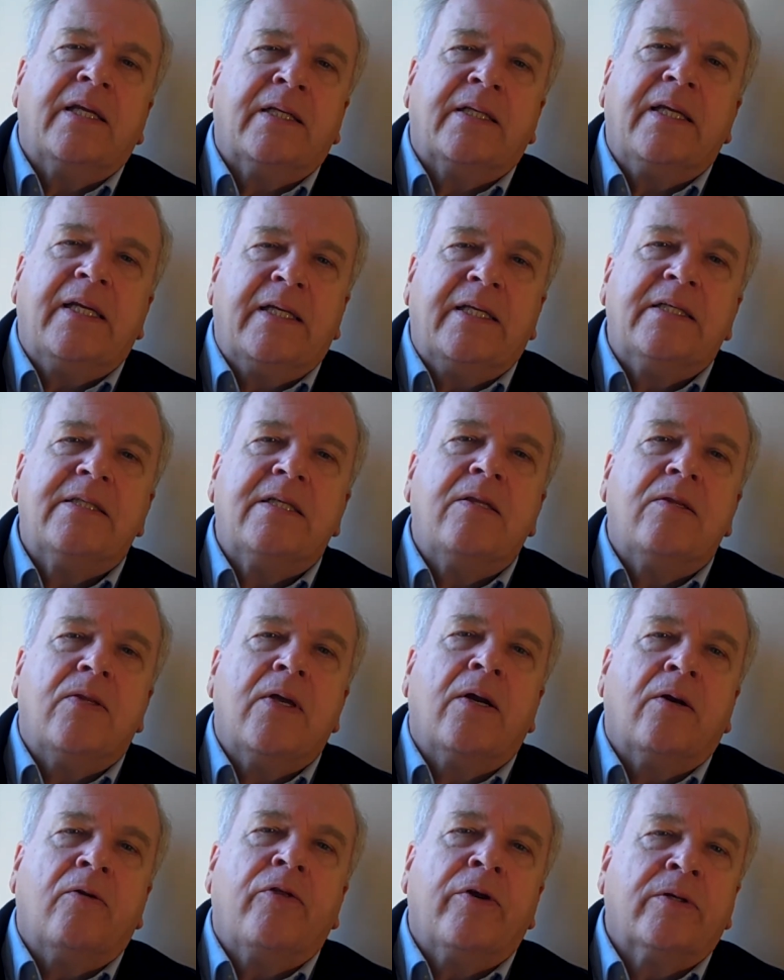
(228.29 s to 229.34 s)
It isn't
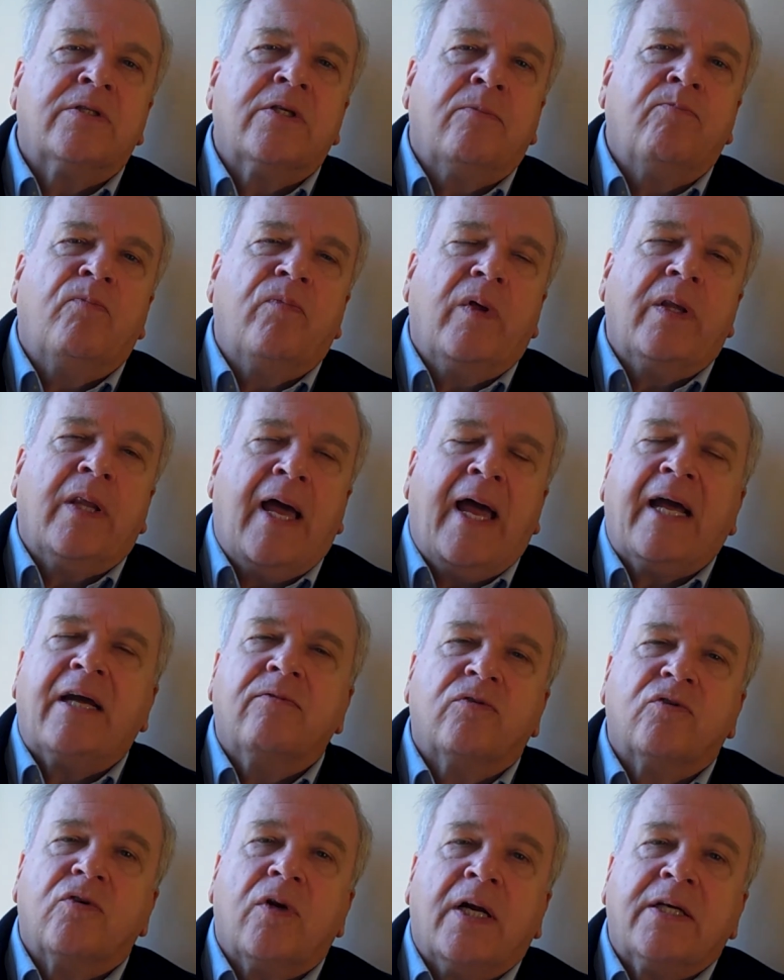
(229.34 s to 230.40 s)
there. There's a lack
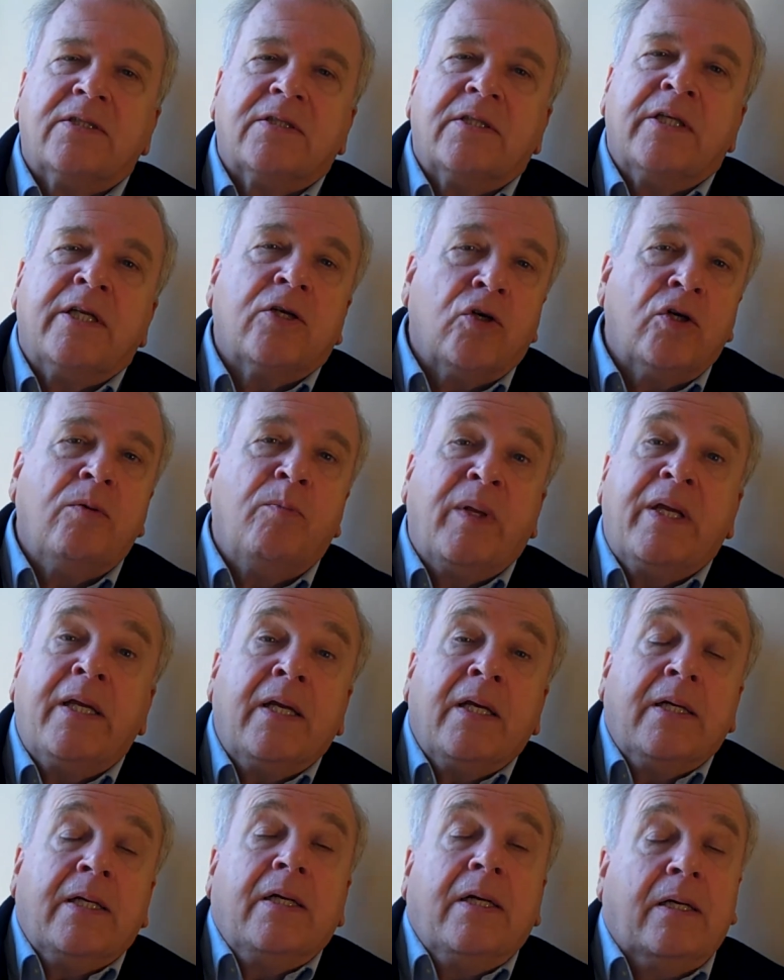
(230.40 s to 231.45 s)
of trust, and it could be
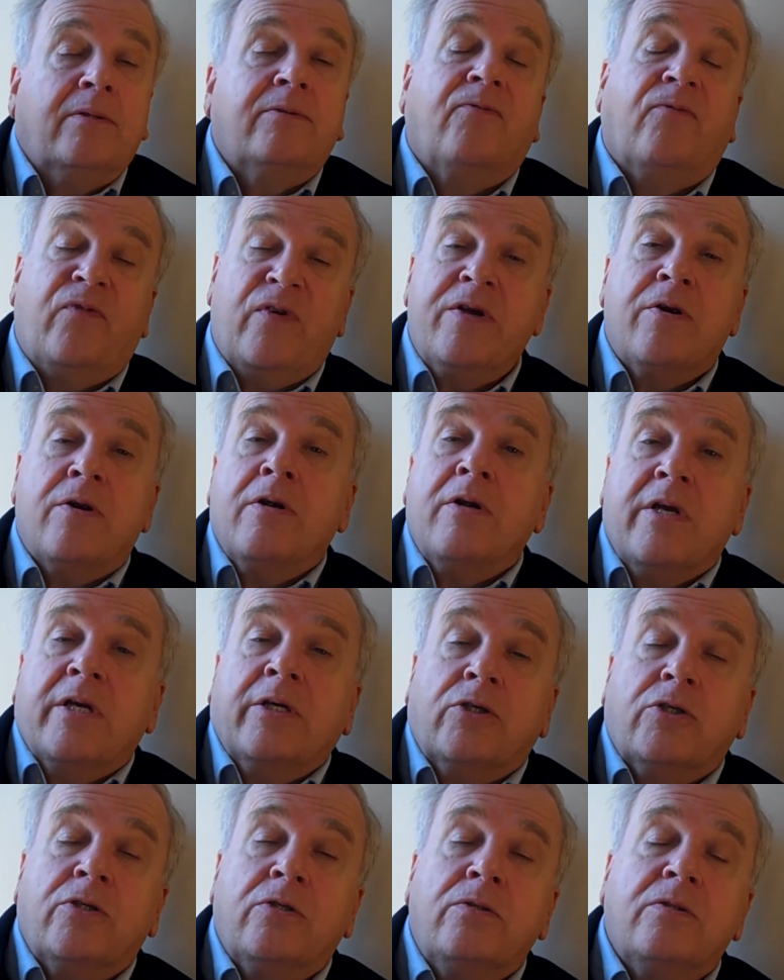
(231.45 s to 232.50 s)
fear
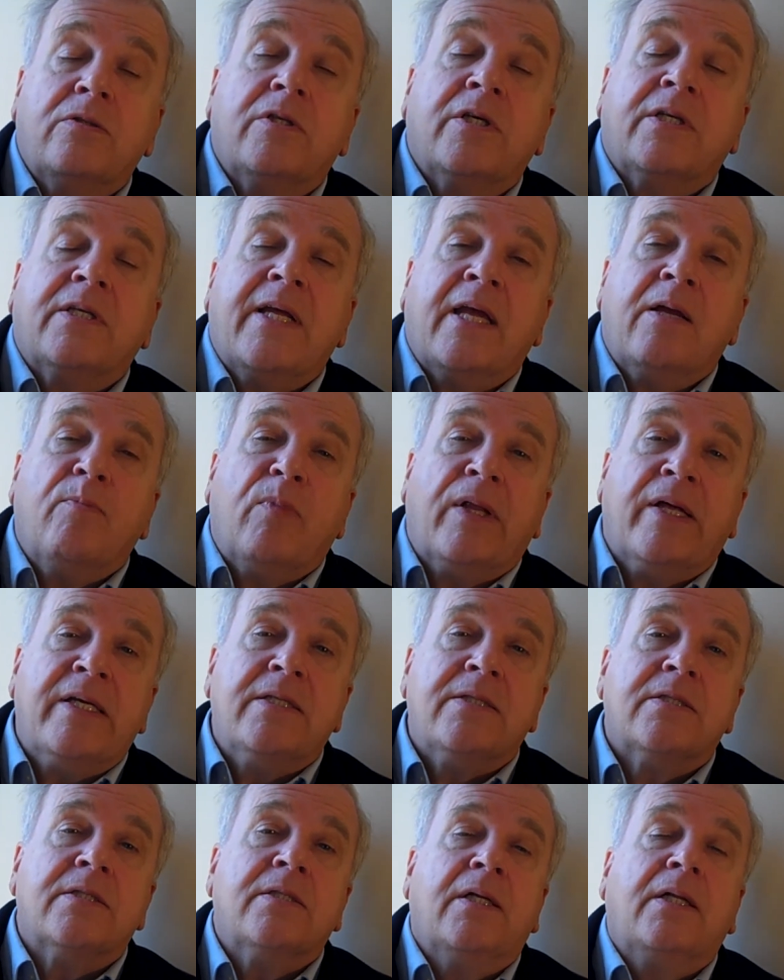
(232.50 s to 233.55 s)
issues that take
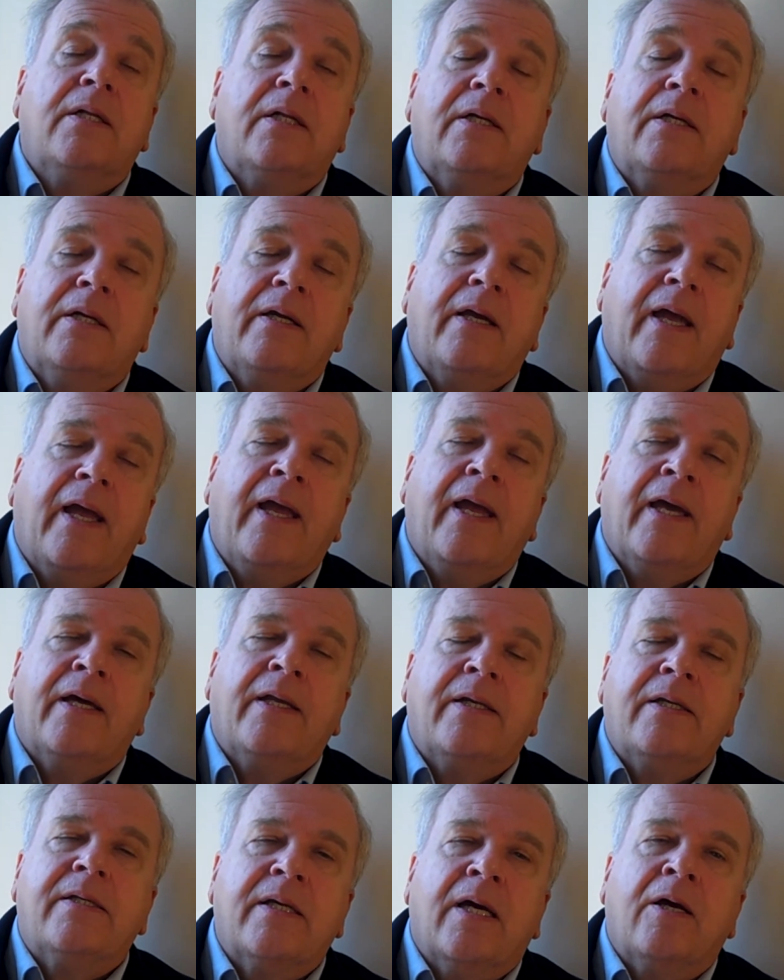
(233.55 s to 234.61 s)
place.
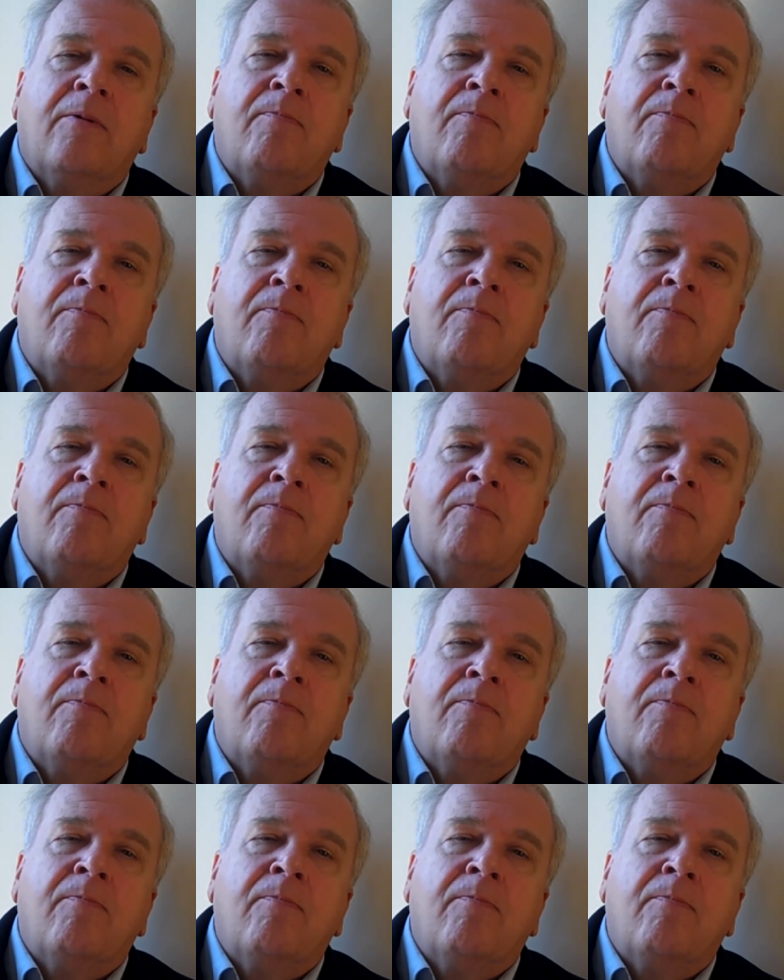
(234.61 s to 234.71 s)
And